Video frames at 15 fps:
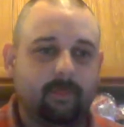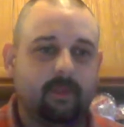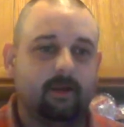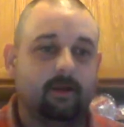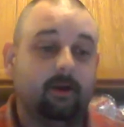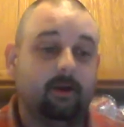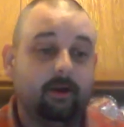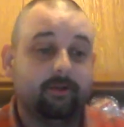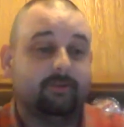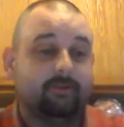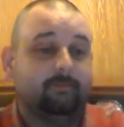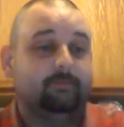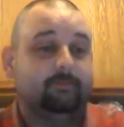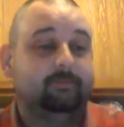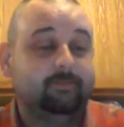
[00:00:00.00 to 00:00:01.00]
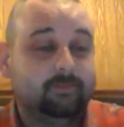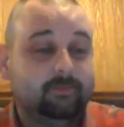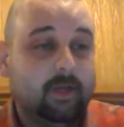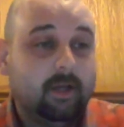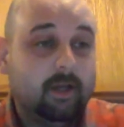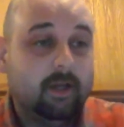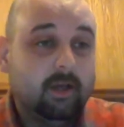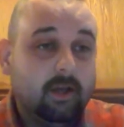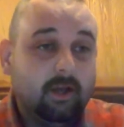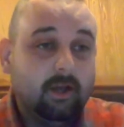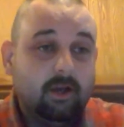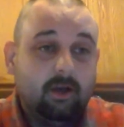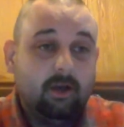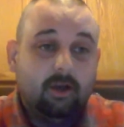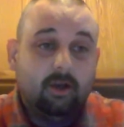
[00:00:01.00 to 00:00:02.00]
Awesome.
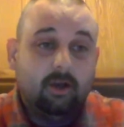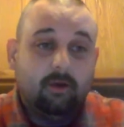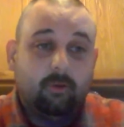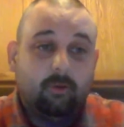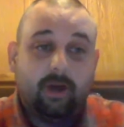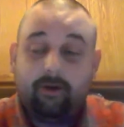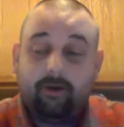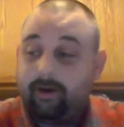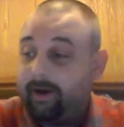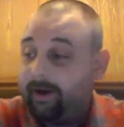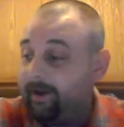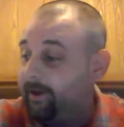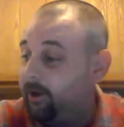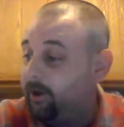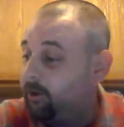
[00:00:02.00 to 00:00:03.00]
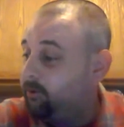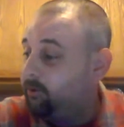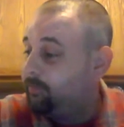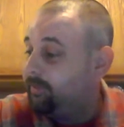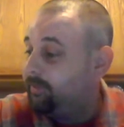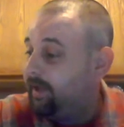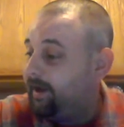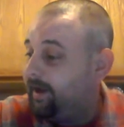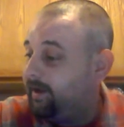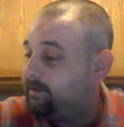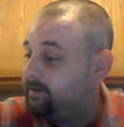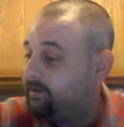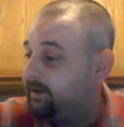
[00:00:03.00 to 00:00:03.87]
Well, I hope that